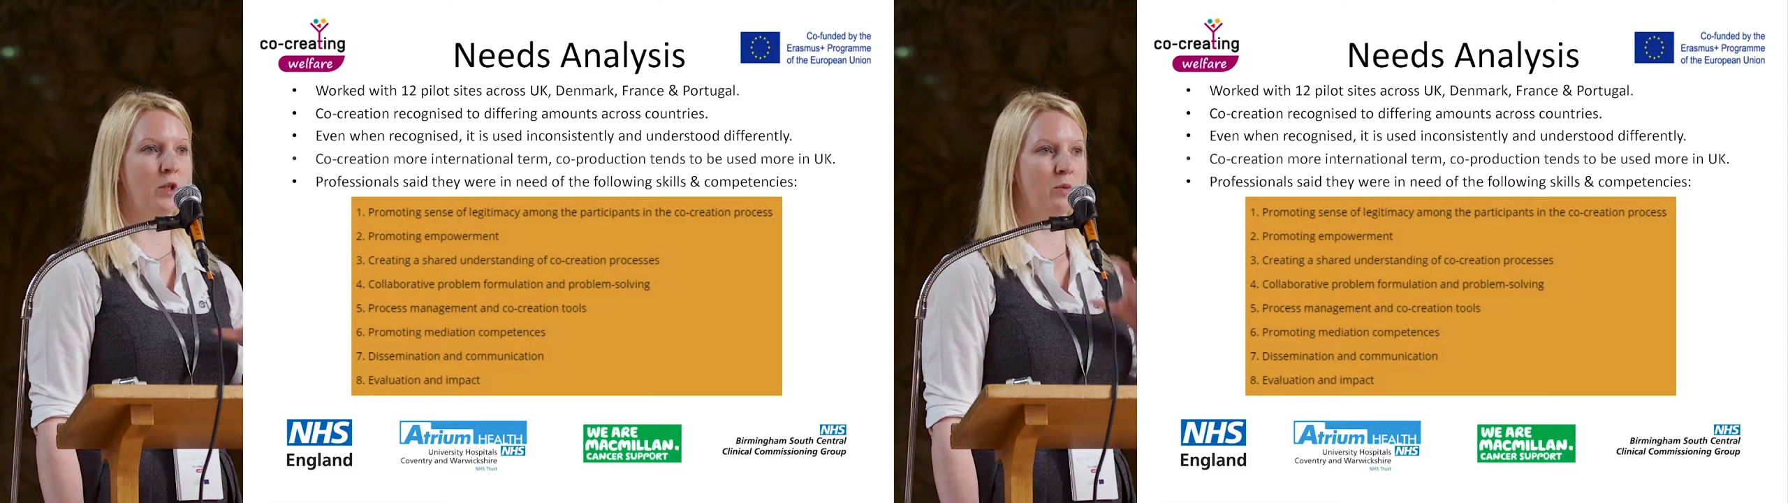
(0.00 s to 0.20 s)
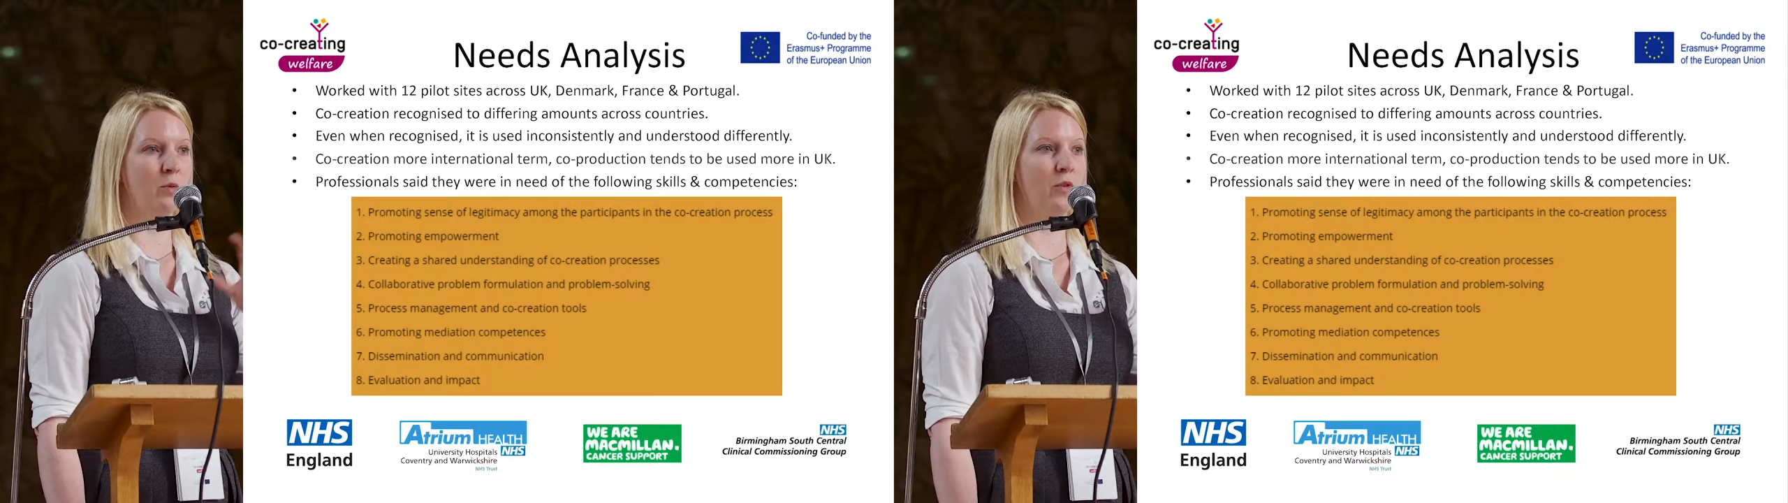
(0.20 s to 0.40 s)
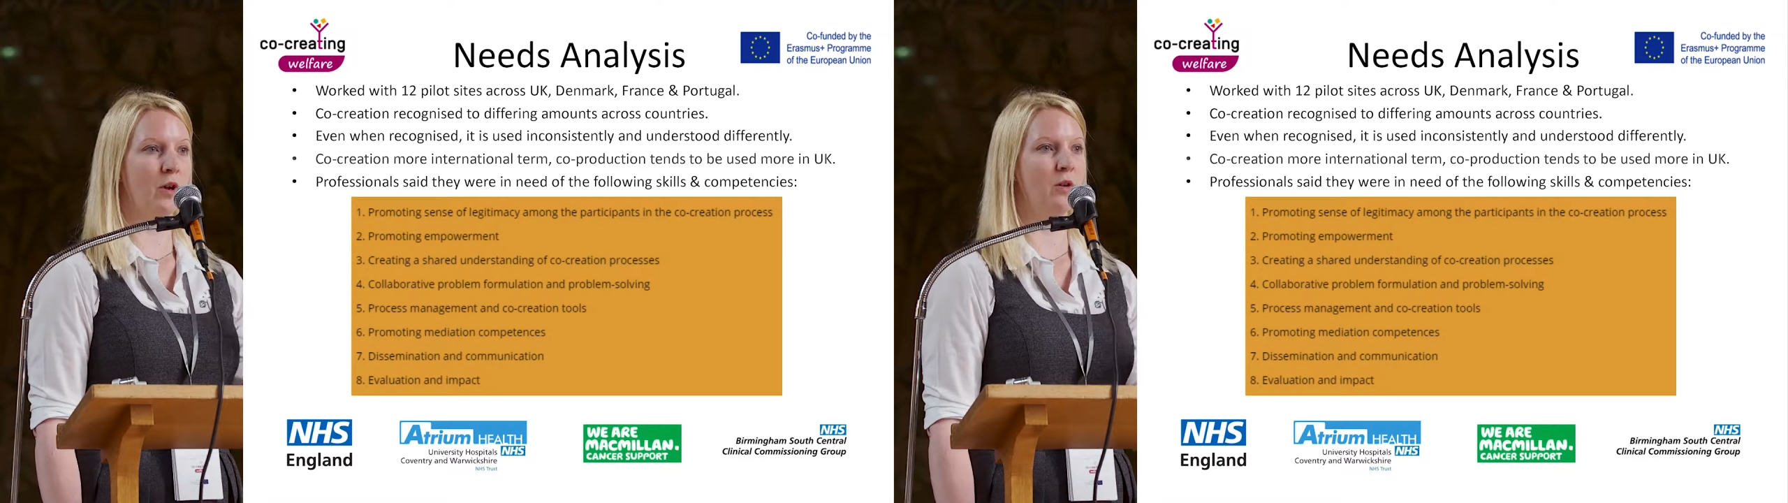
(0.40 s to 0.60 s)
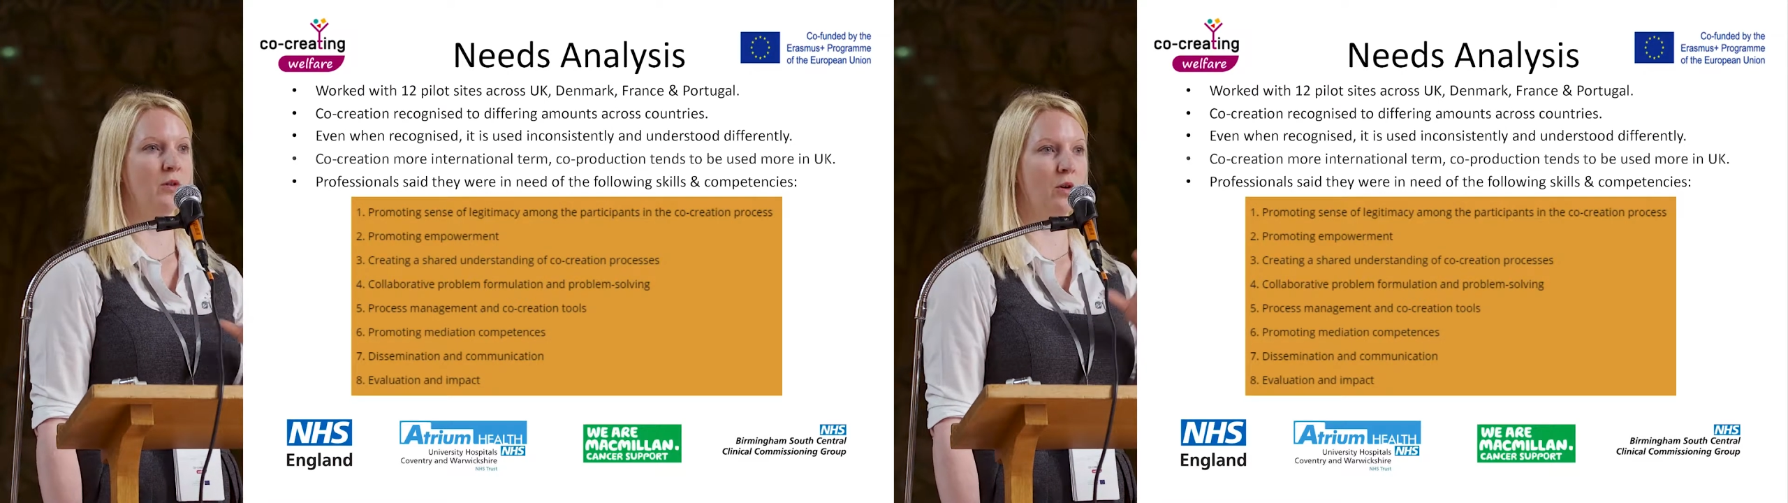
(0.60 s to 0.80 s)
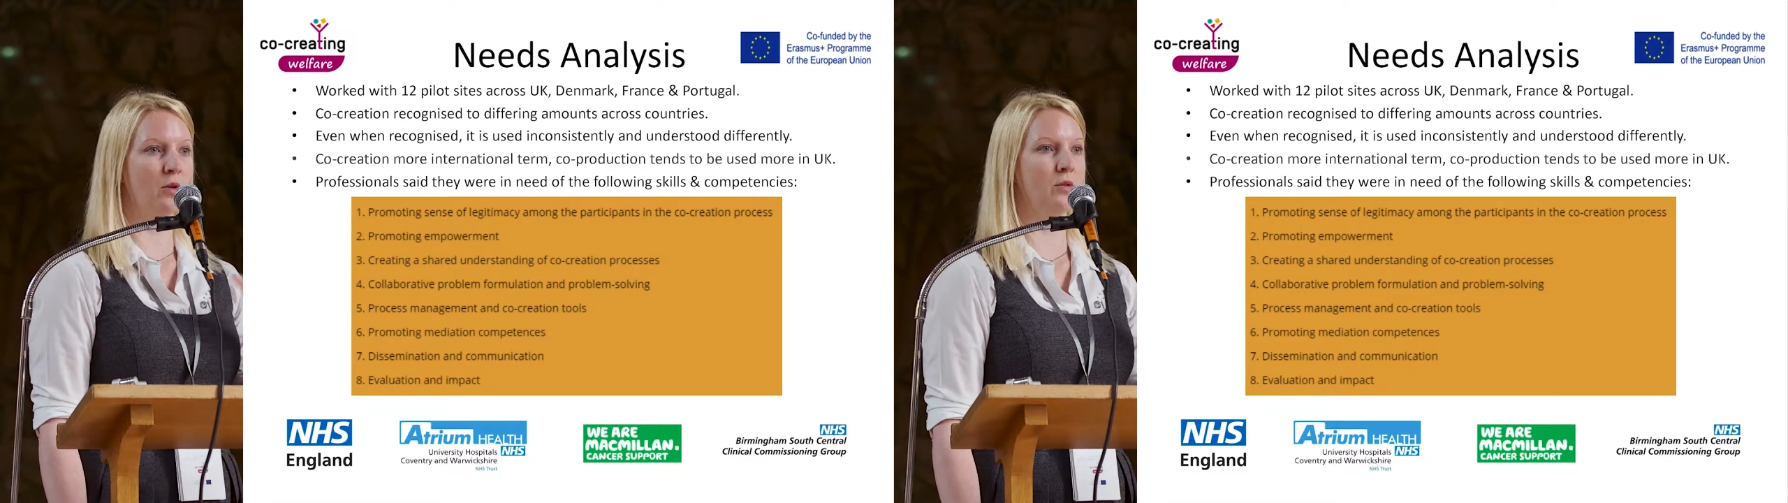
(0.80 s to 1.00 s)
which we will
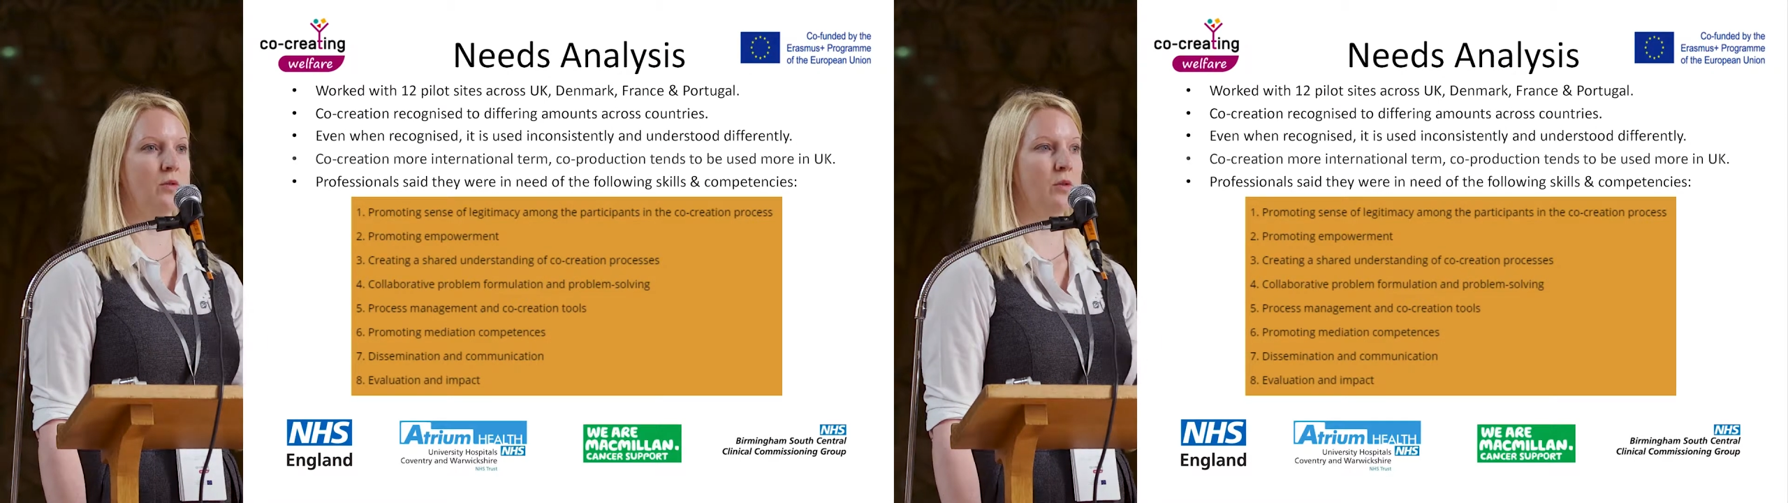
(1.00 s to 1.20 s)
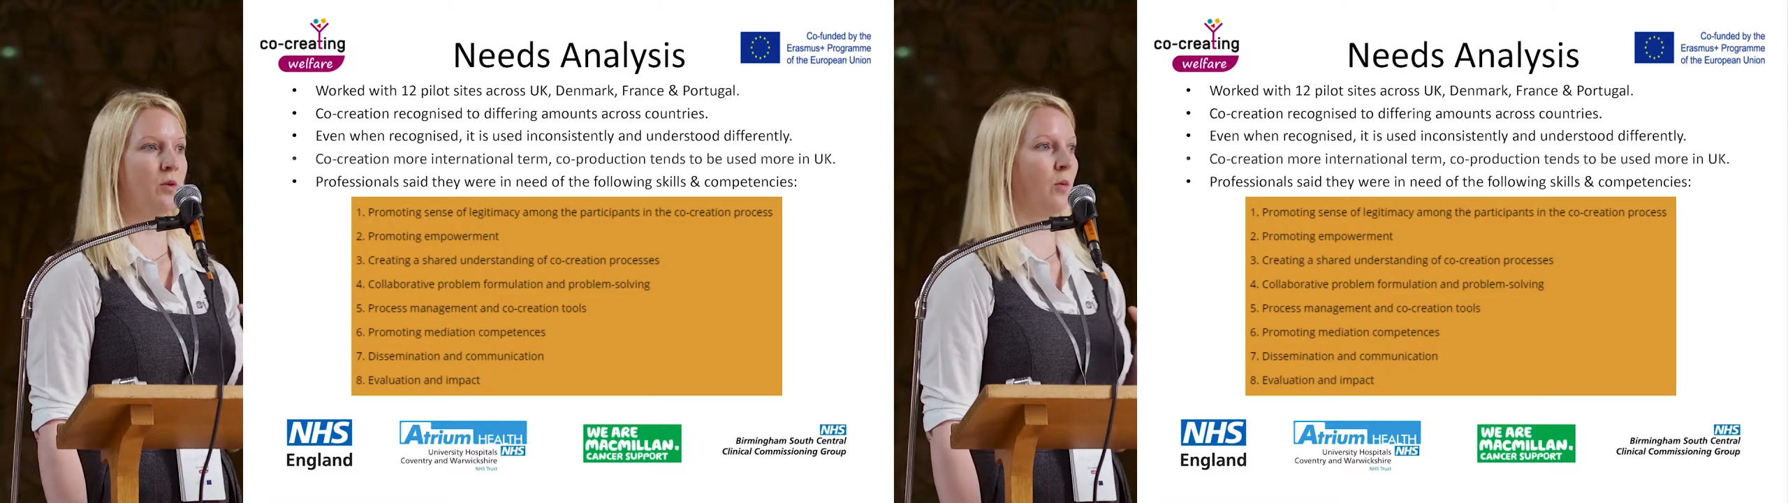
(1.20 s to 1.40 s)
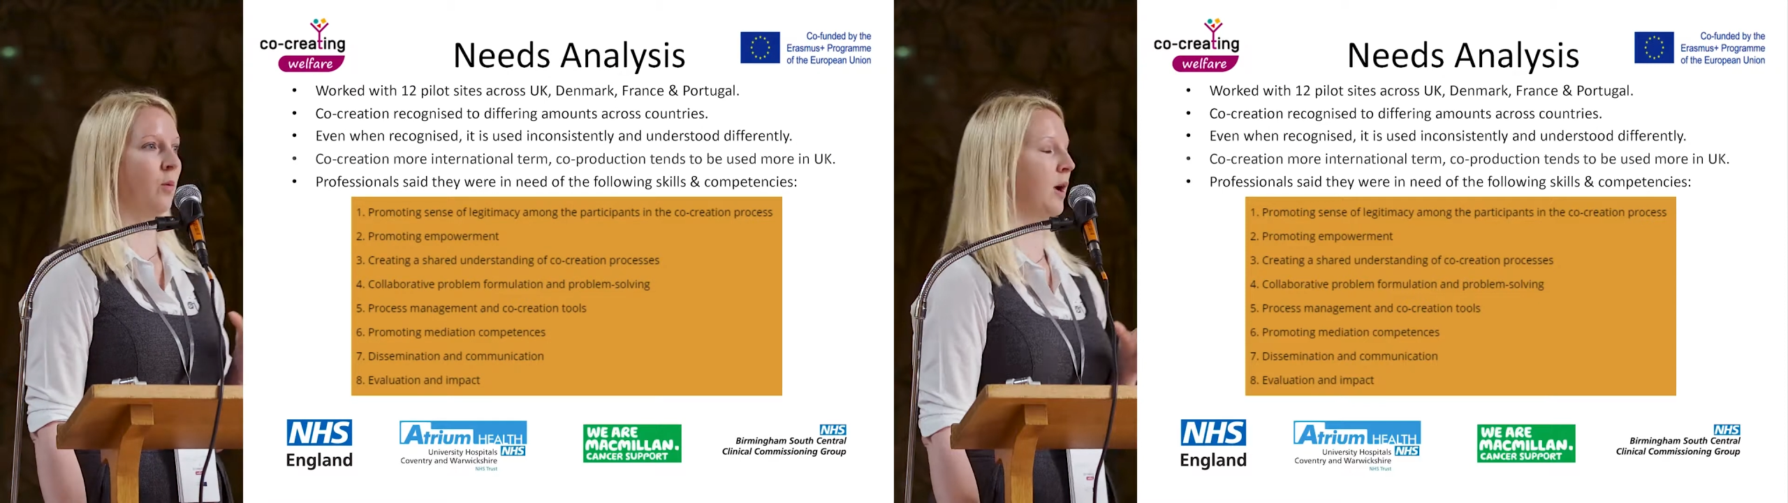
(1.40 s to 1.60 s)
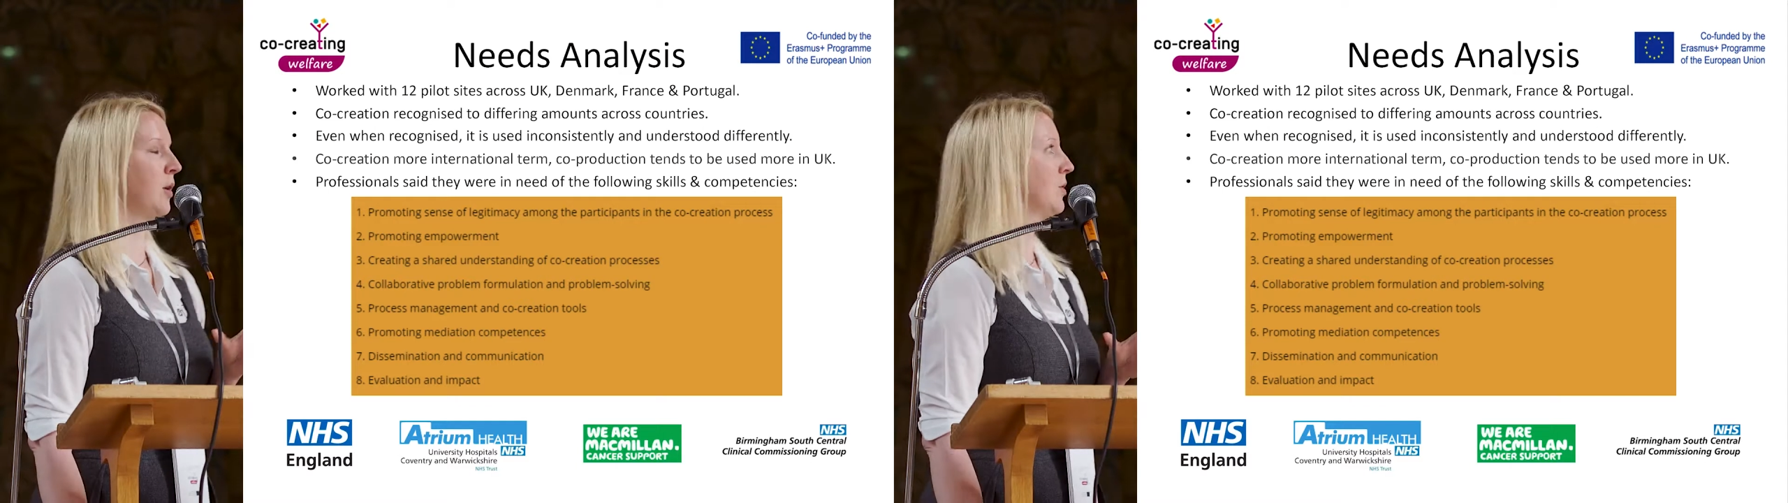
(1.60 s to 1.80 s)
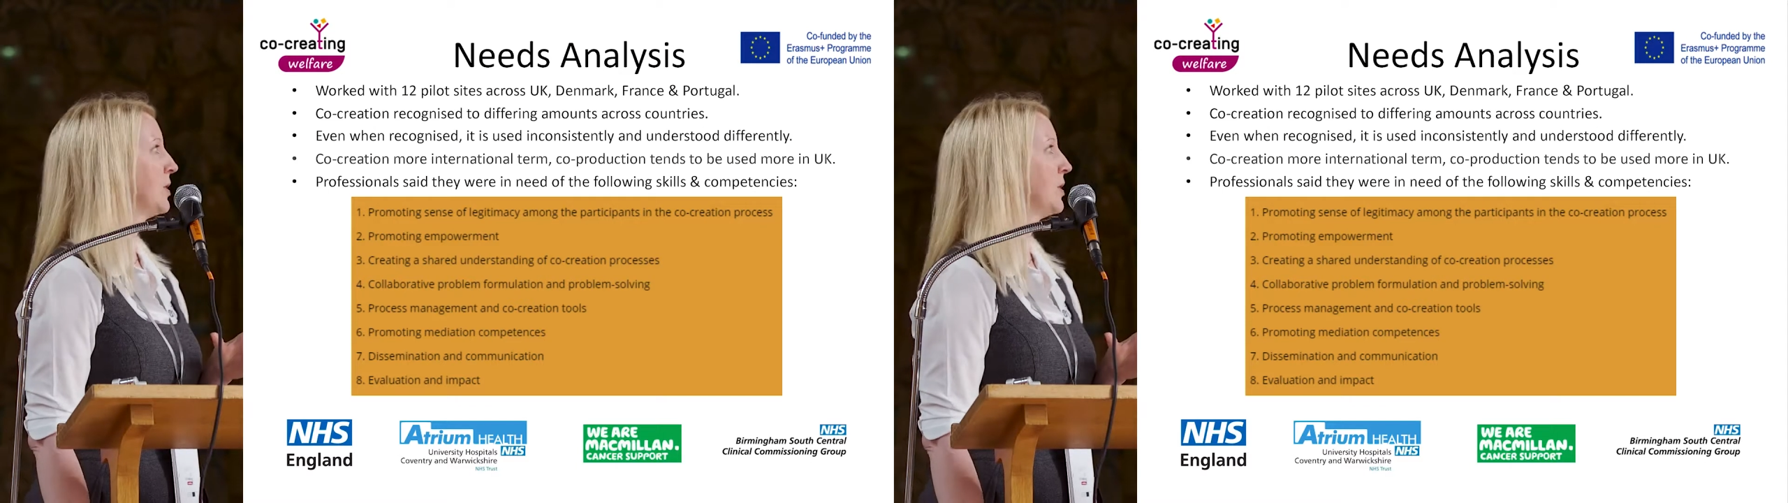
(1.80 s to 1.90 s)
focus on quite a lot